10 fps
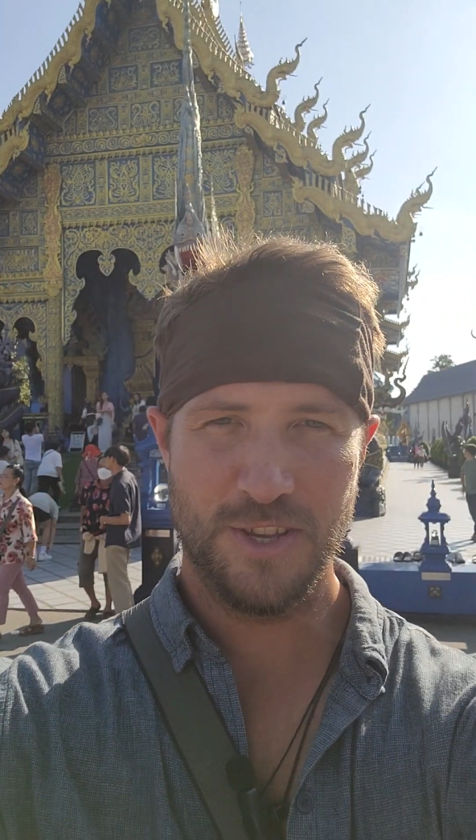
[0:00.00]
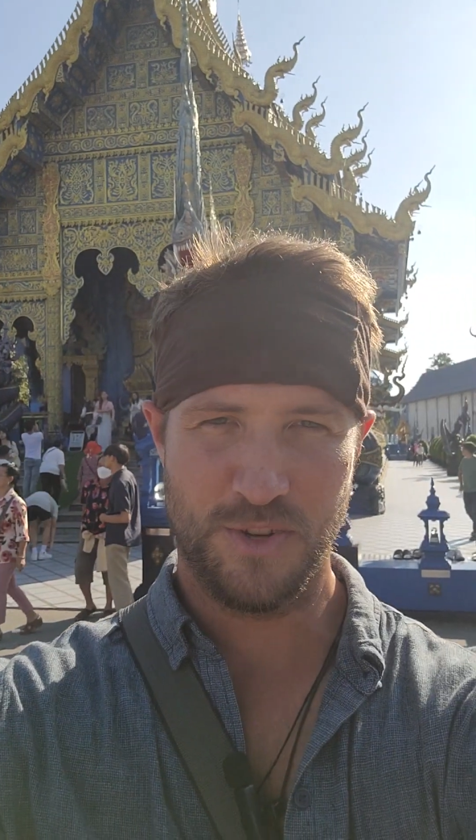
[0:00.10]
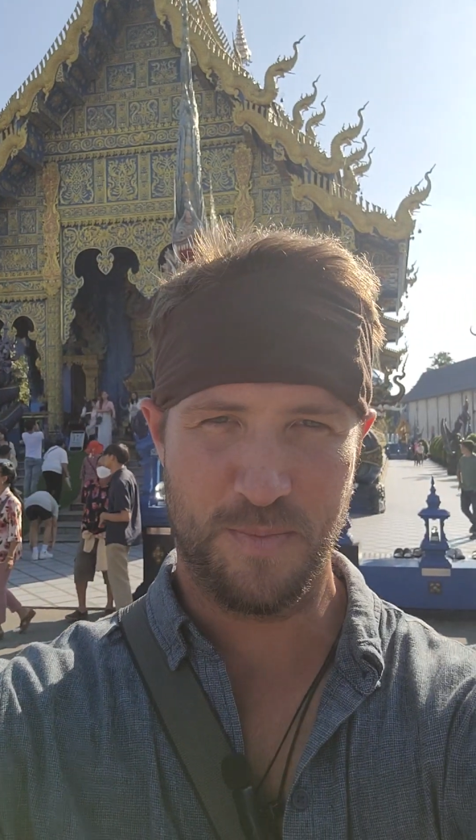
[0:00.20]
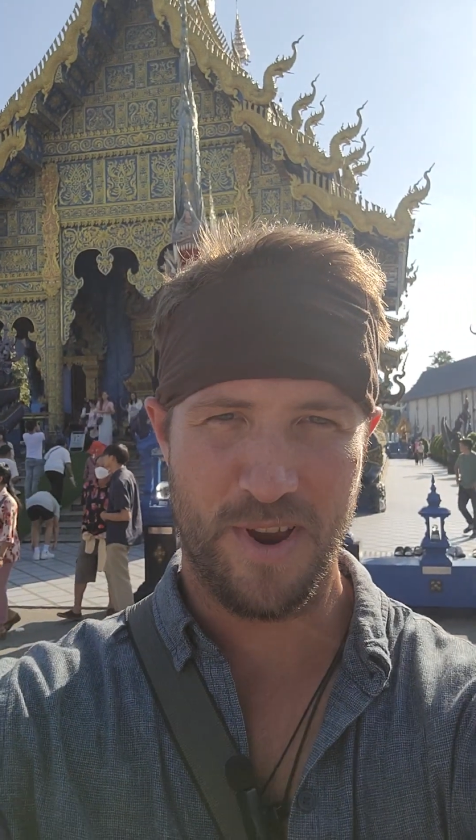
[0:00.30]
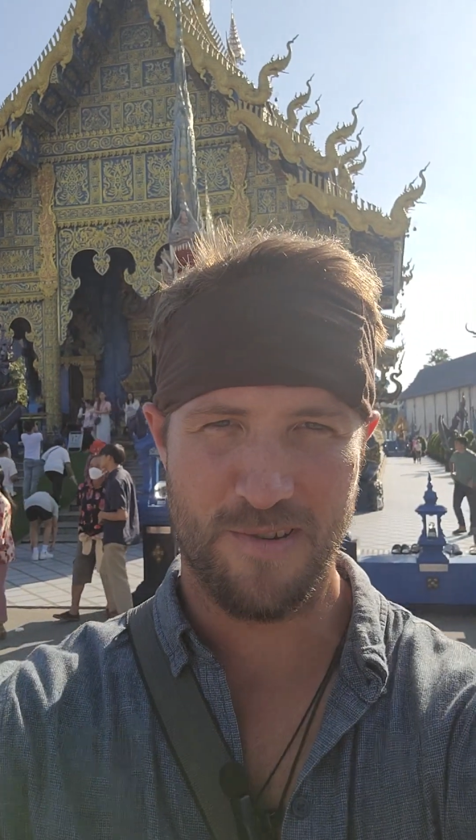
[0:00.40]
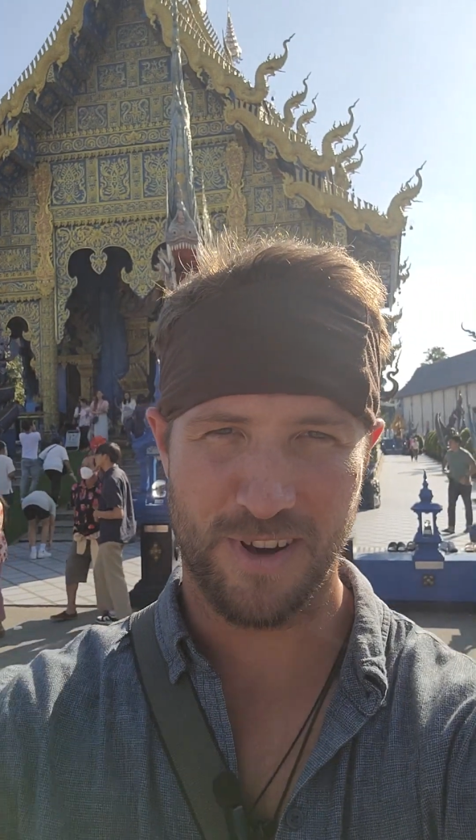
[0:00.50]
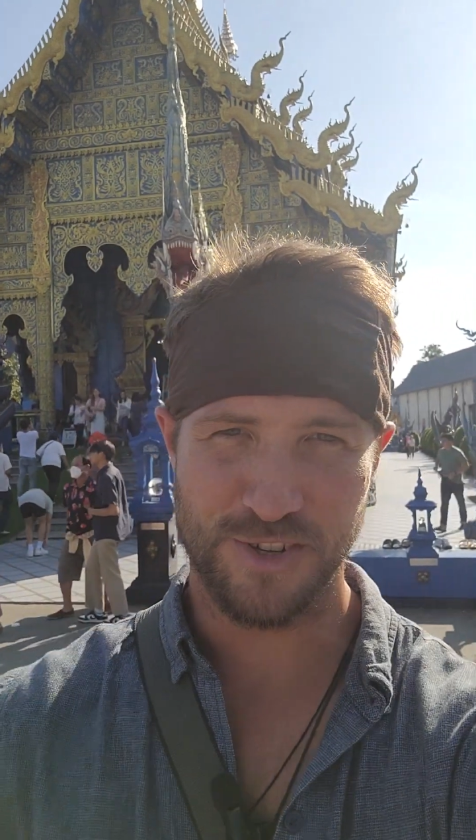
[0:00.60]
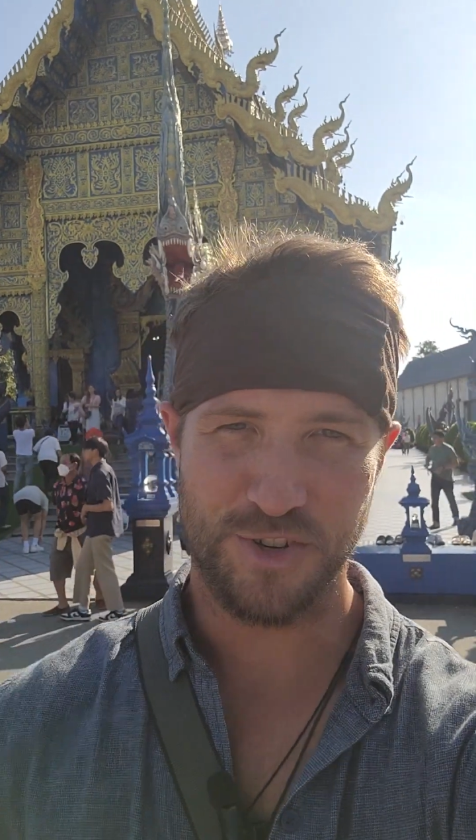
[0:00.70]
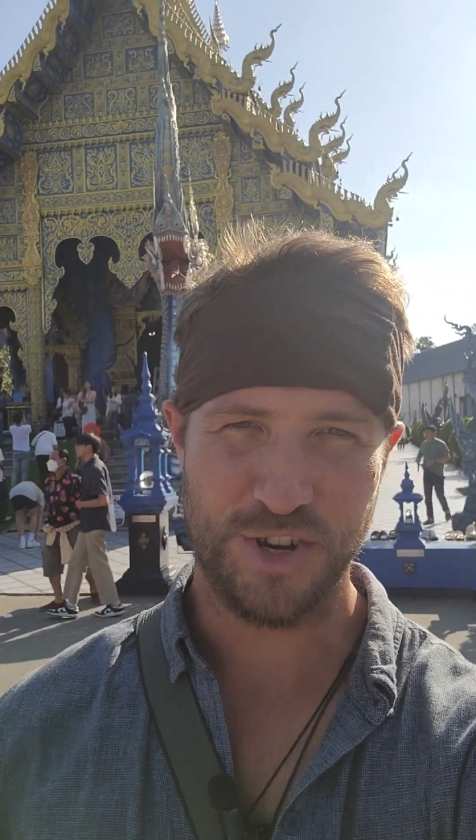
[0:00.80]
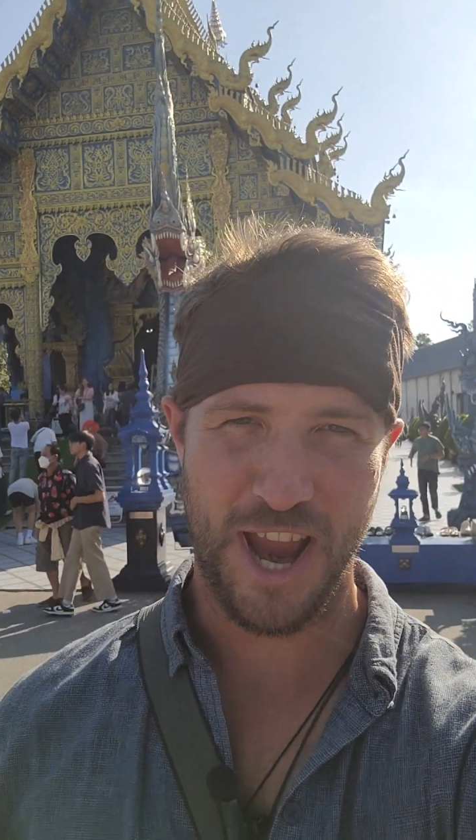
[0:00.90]
So I'm here
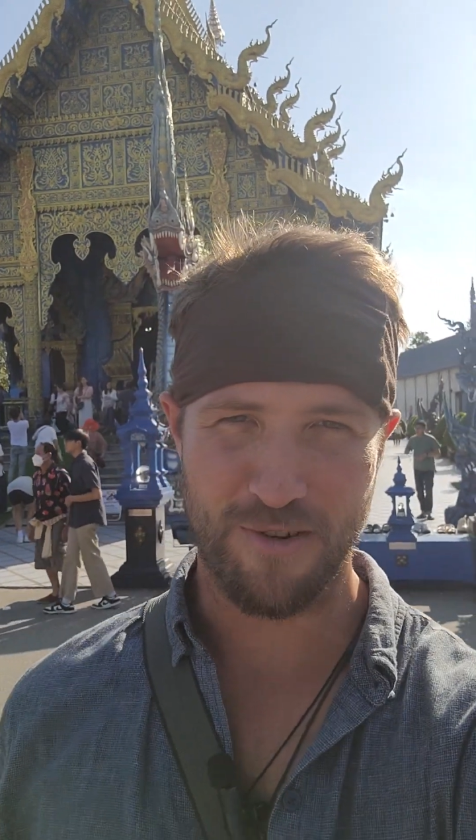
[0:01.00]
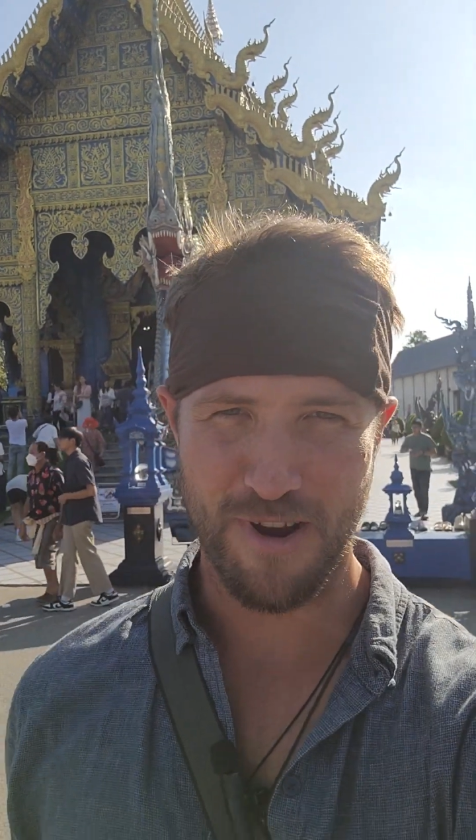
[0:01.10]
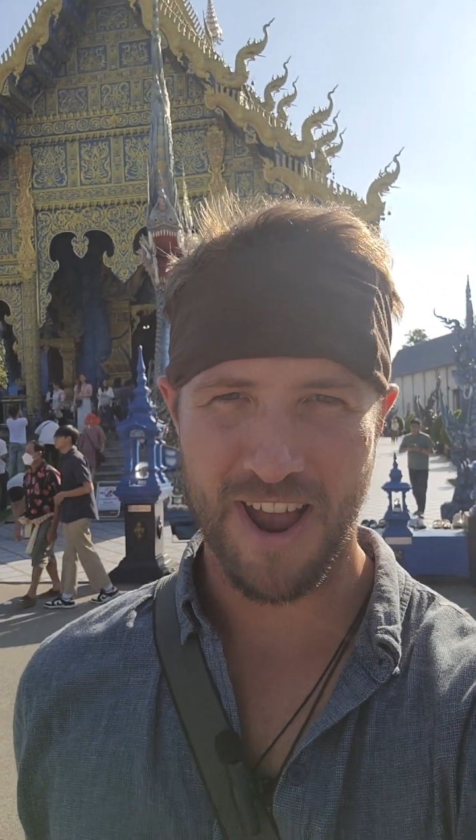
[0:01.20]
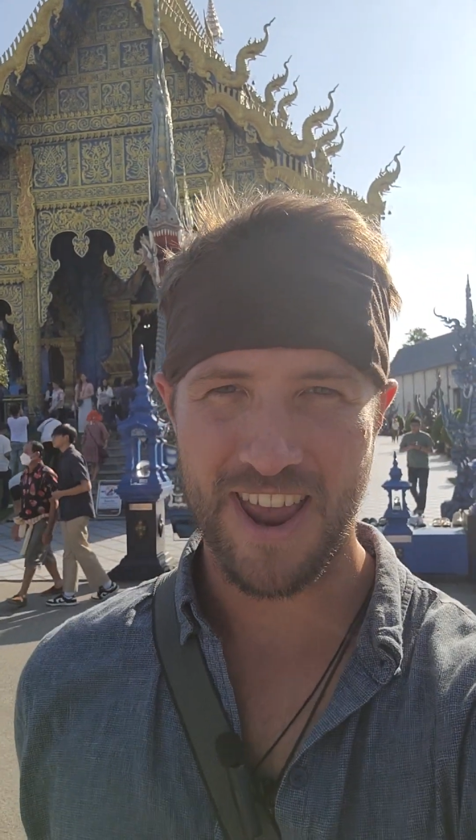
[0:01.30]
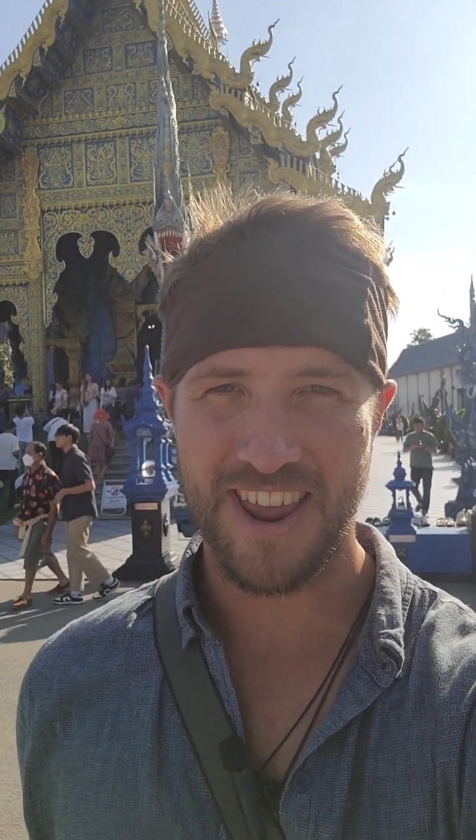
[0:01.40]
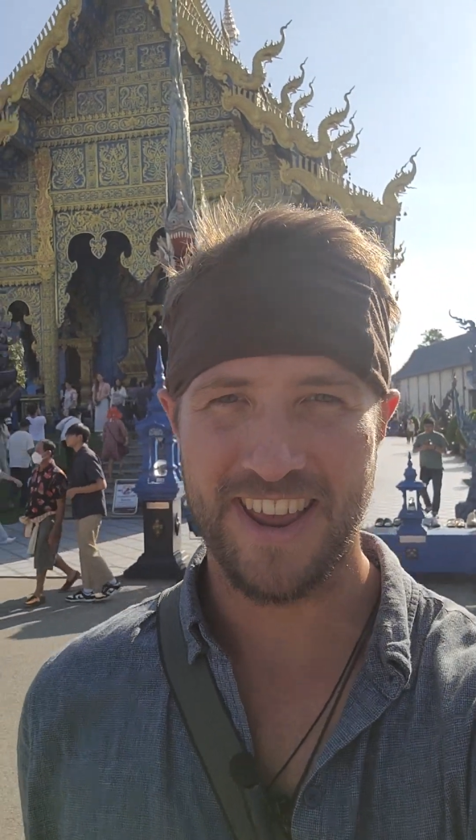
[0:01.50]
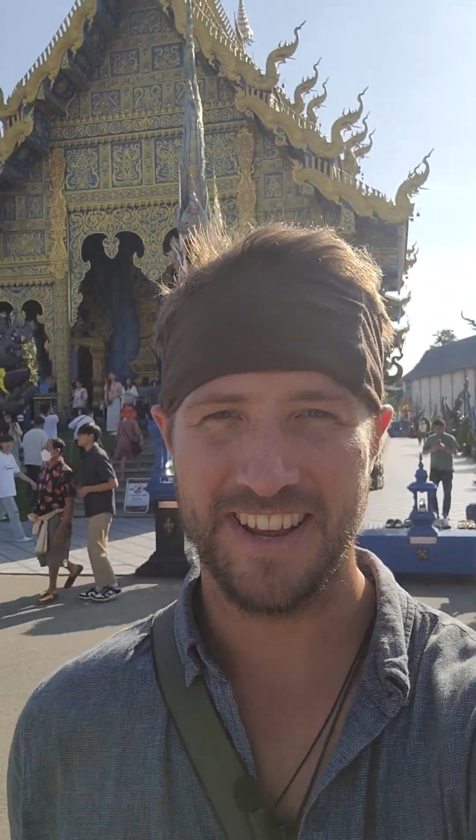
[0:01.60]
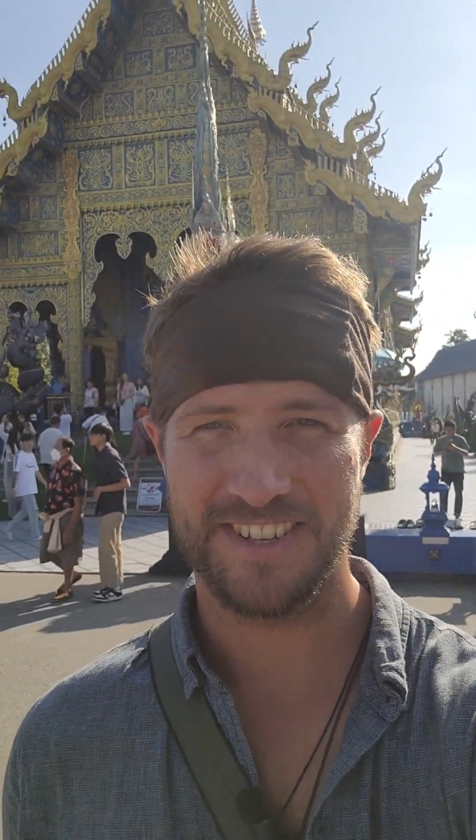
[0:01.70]
in Chiang Rai,